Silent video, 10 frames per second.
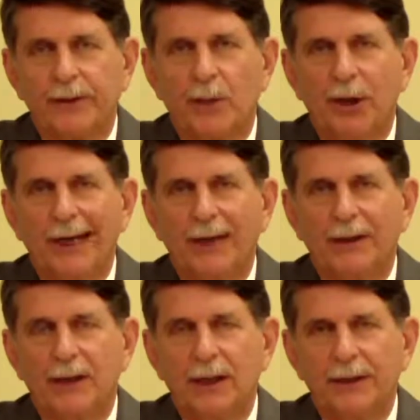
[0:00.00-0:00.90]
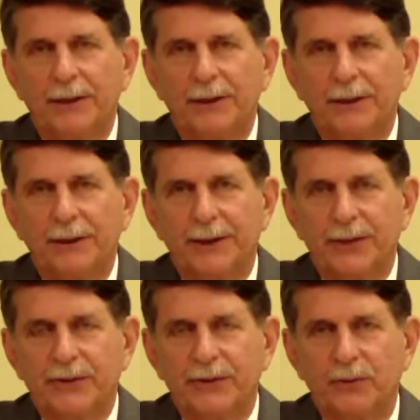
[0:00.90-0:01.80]
The Barnett Continent
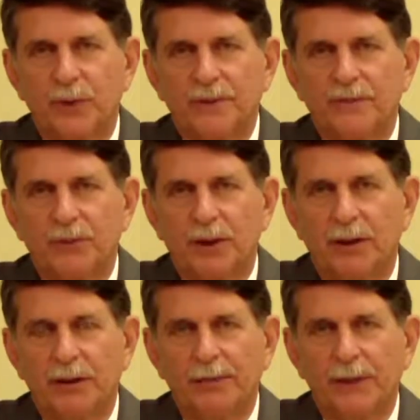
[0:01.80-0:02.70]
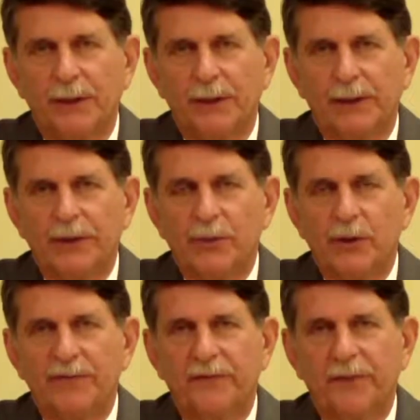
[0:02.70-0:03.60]
Intestinal Reservoir is
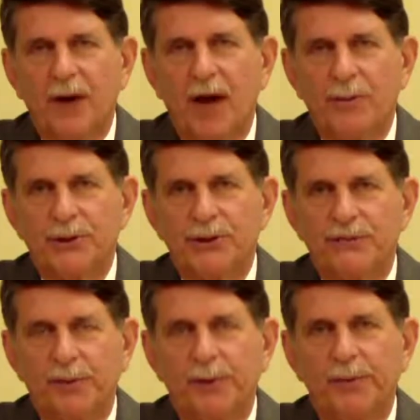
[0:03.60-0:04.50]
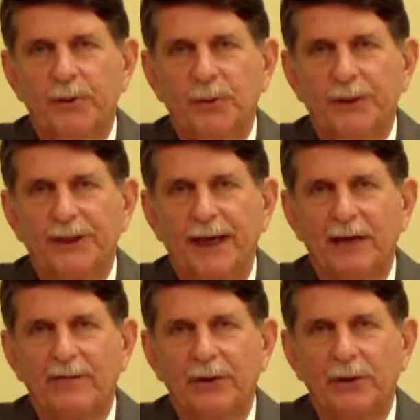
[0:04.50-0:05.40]
one of 3 options for people who need to
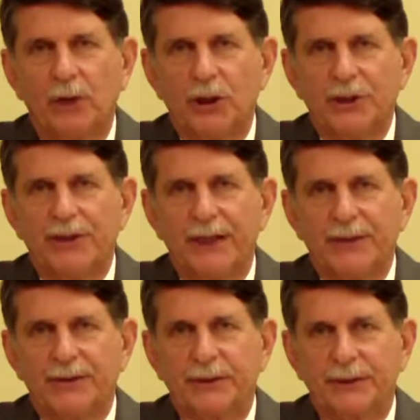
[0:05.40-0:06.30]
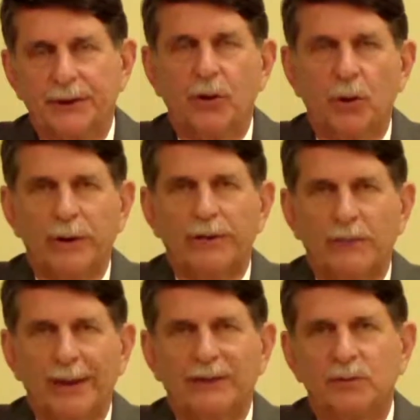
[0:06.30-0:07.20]
have their large intestine, their colon and
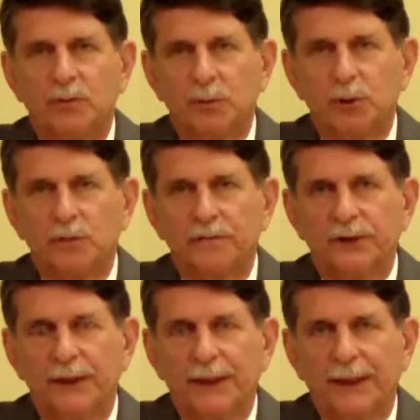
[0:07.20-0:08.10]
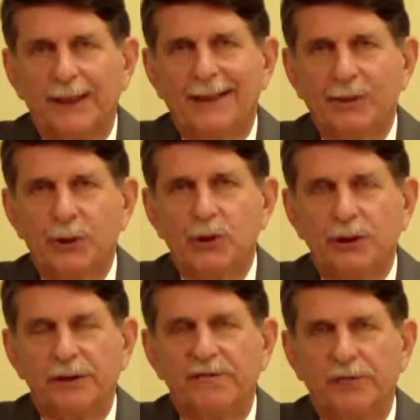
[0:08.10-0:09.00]
rectum, removed. That's
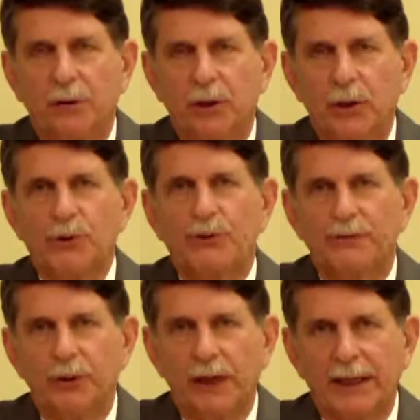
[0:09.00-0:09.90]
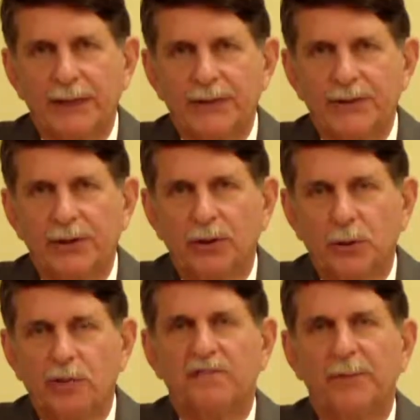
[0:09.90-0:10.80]
usually for ulcerative colitis
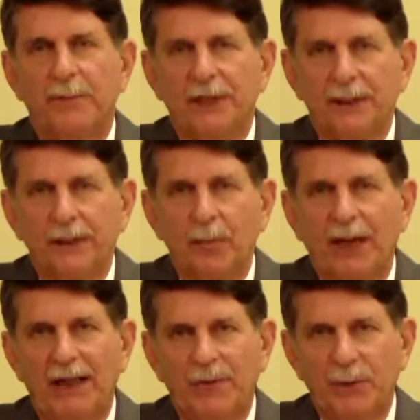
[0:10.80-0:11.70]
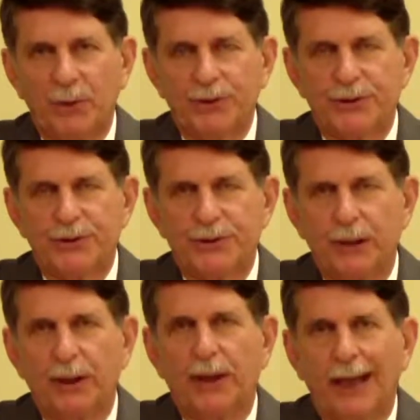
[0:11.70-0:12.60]
or familial polyposis,
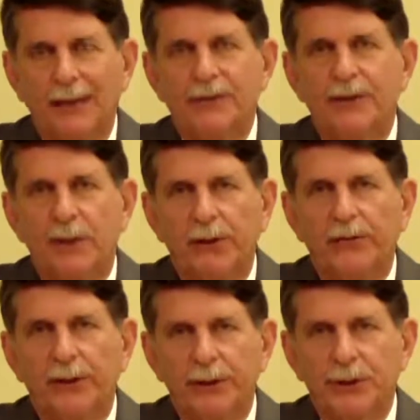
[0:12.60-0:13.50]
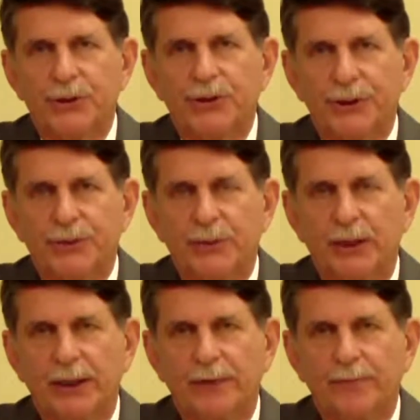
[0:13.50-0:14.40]
and some other conditions as
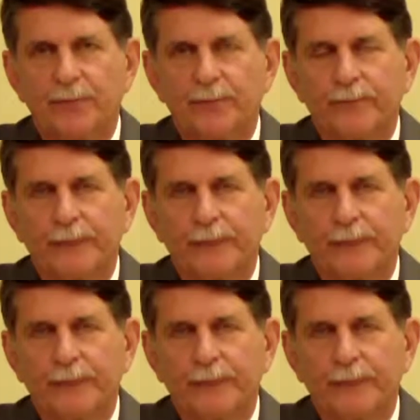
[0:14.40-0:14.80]
well.